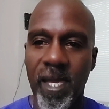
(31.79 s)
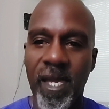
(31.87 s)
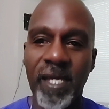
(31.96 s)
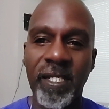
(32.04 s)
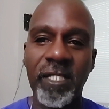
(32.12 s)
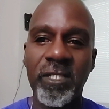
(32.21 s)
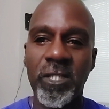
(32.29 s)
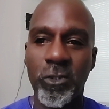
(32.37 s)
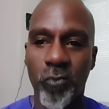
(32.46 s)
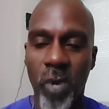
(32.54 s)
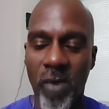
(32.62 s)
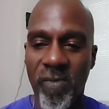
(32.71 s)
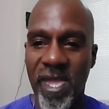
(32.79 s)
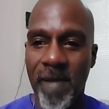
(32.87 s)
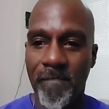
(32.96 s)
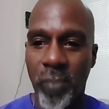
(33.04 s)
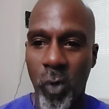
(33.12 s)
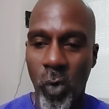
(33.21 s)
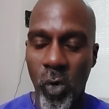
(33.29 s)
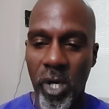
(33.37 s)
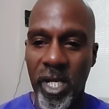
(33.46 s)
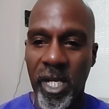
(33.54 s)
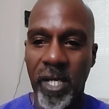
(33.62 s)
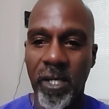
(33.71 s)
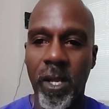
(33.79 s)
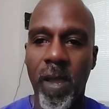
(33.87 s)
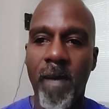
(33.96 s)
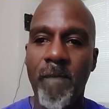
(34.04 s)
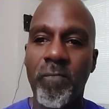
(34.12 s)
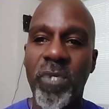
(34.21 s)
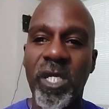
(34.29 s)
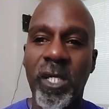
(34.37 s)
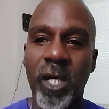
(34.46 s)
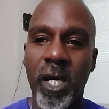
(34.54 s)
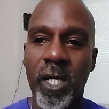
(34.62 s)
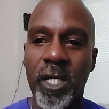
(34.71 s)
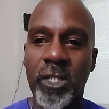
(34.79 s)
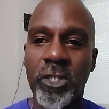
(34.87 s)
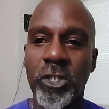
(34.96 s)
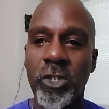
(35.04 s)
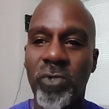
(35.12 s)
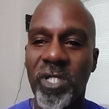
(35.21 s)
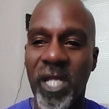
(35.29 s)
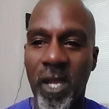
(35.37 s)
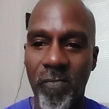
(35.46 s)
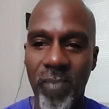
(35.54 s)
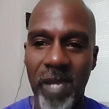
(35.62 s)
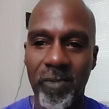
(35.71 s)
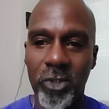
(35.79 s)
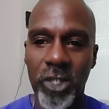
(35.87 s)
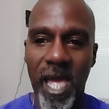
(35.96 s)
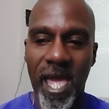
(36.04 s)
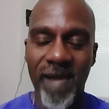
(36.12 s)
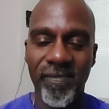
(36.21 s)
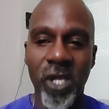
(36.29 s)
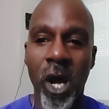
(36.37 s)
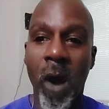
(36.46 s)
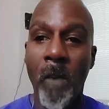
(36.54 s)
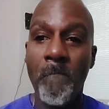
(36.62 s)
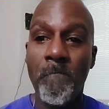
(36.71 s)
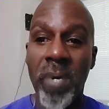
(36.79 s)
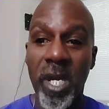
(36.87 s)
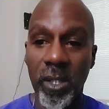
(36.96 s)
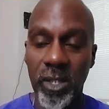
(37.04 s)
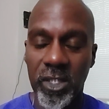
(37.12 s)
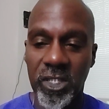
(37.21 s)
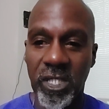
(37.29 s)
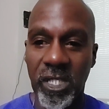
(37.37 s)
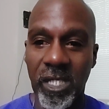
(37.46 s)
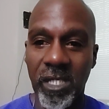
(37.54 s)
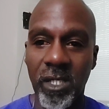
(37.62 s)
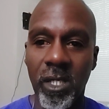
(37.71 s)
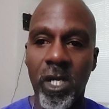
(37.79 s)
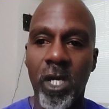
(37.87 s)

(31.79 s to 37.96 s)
And this is very important because you would then be able to have the ability